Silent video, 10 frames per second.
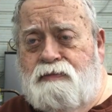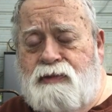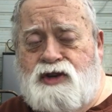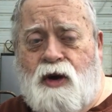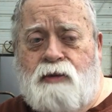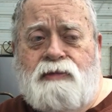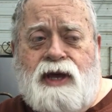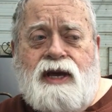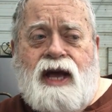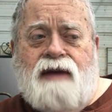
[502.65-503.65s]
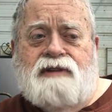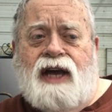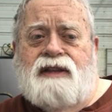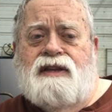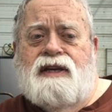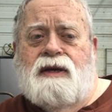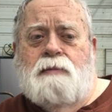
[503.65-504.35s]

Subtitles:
So I've got the